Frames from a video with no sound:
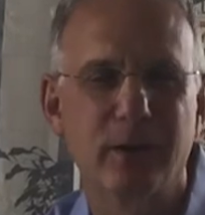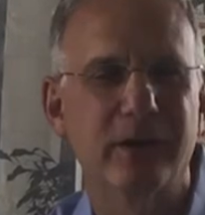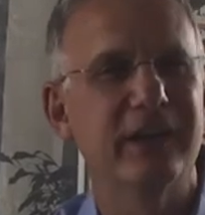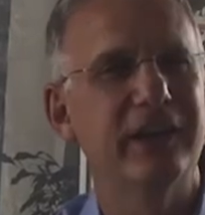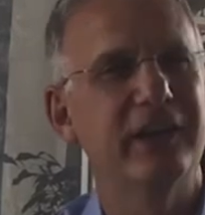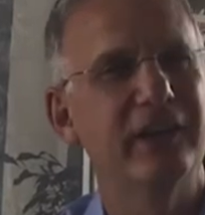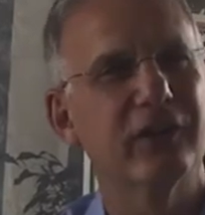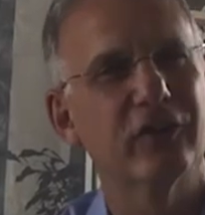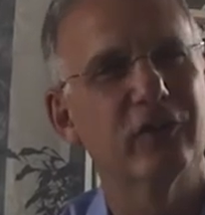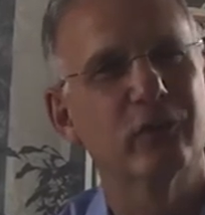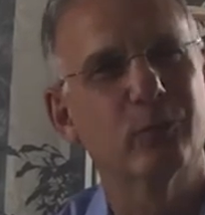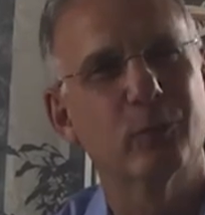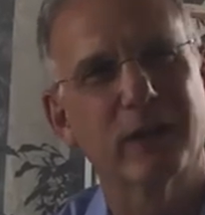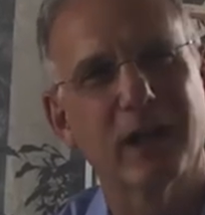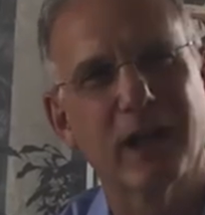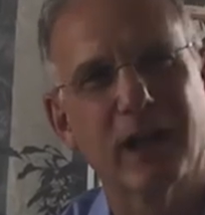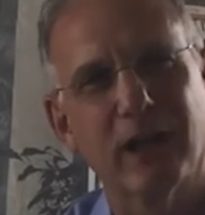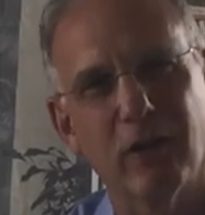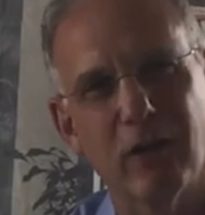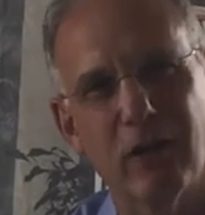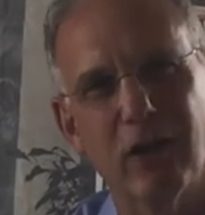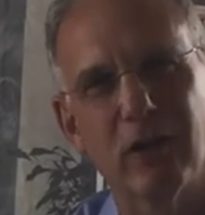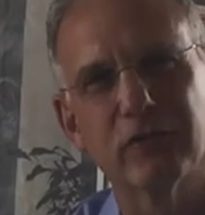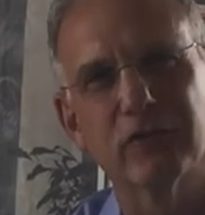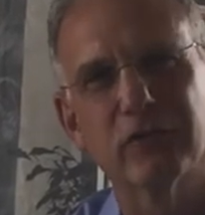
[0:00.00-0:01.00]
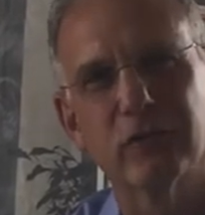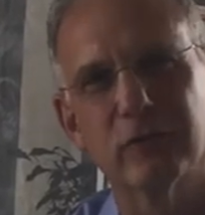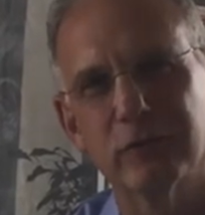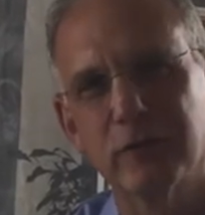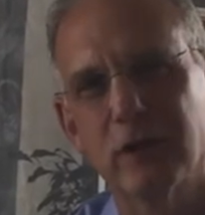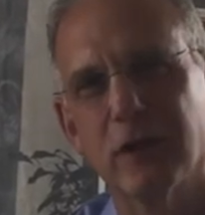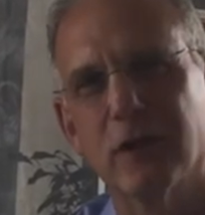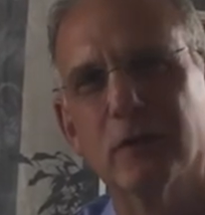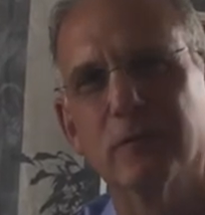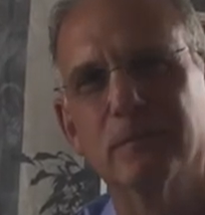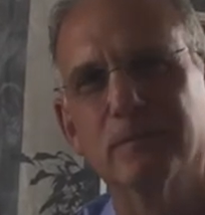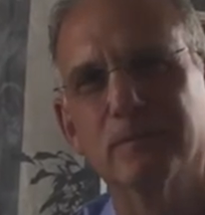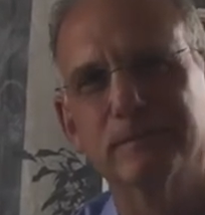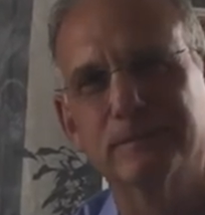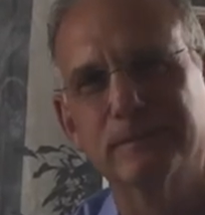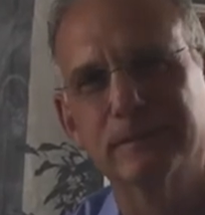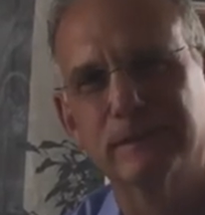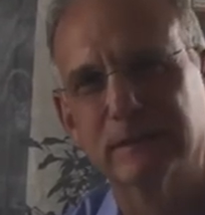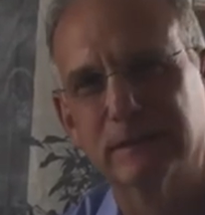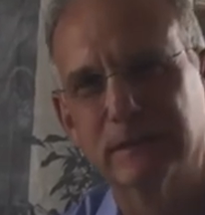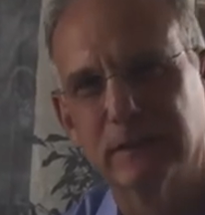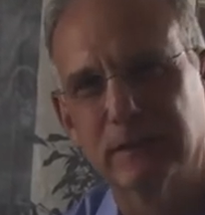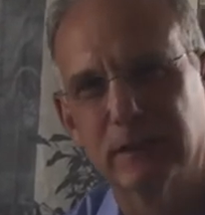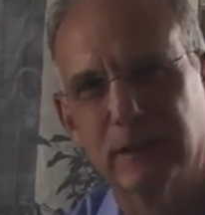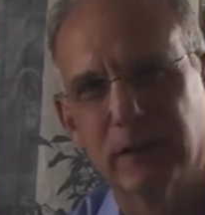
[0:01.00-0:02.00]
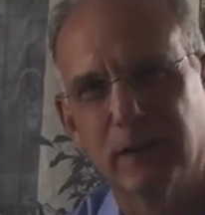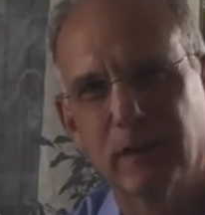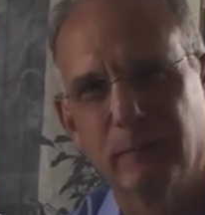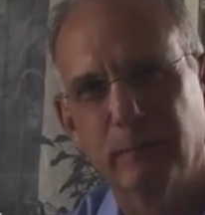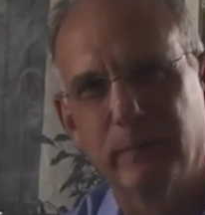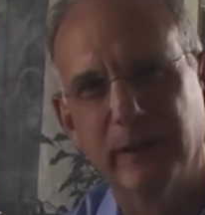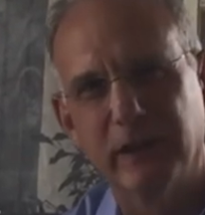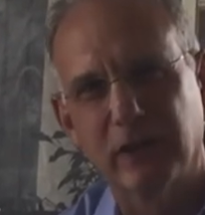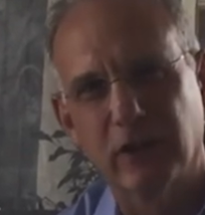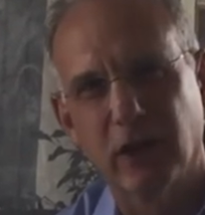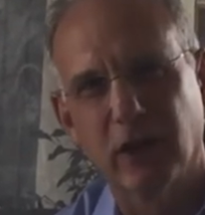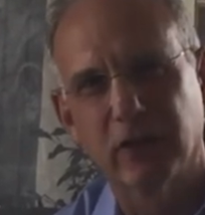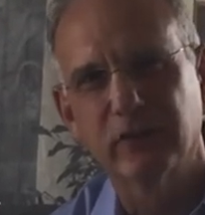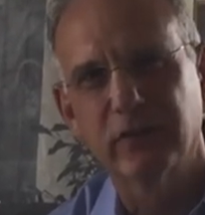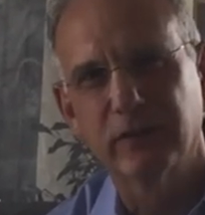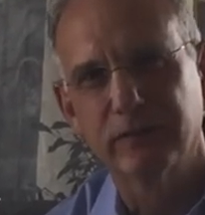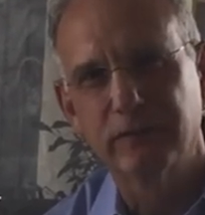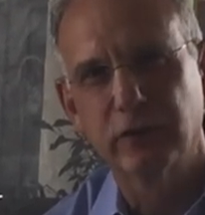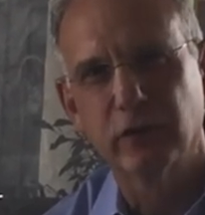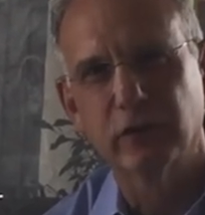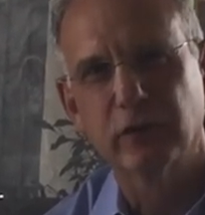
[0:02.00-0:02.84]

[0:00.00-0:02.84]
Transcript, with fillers: But here's what I also know. Because